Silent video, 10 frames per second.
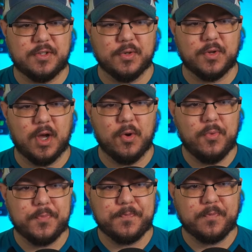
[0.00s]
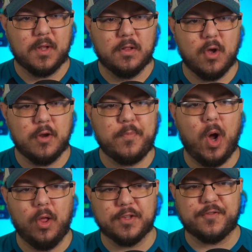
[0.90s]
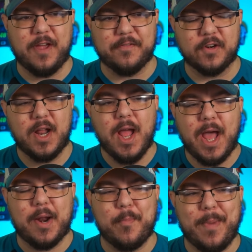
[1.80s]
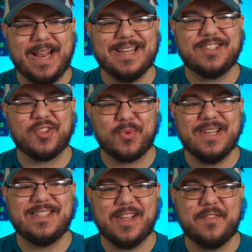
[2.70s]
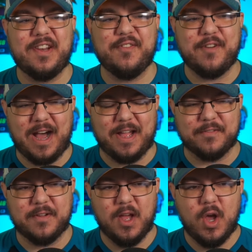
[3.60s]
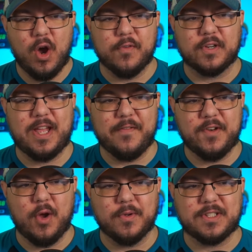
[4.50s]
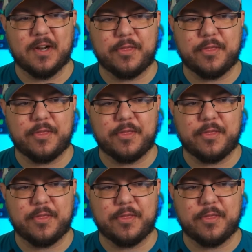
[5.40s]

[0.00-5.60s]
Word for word: do go, Logan Paul is favored at a minus 375 over Kevin Owens at a